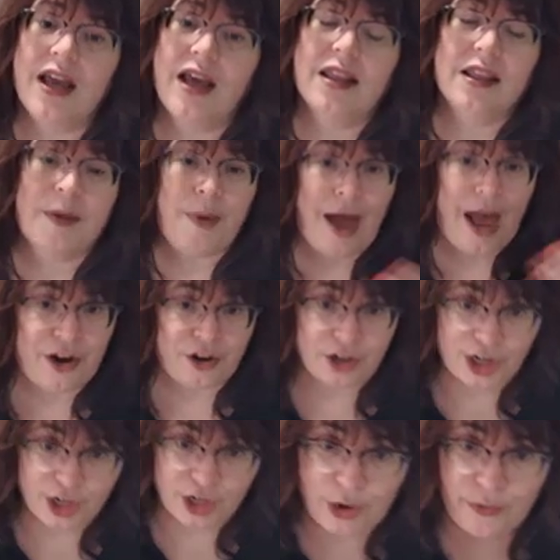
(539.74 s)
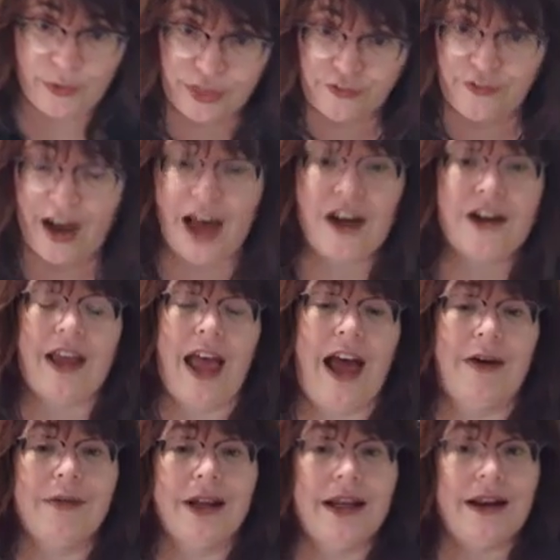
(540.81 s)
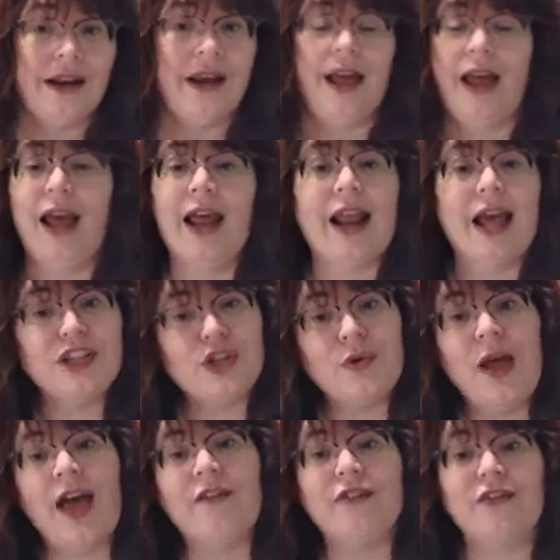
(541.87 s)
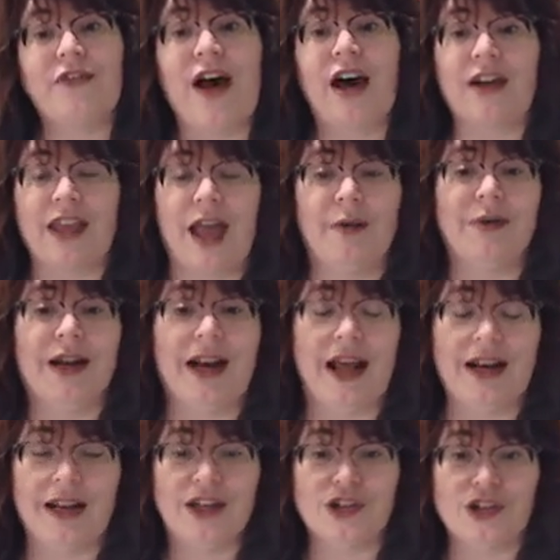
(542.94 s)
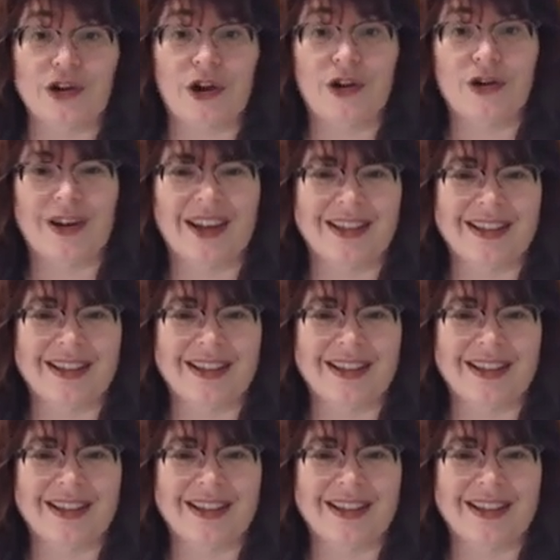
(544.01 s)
the pattern can go in the file cabinet. And I do have a file cabinet I didn't show you because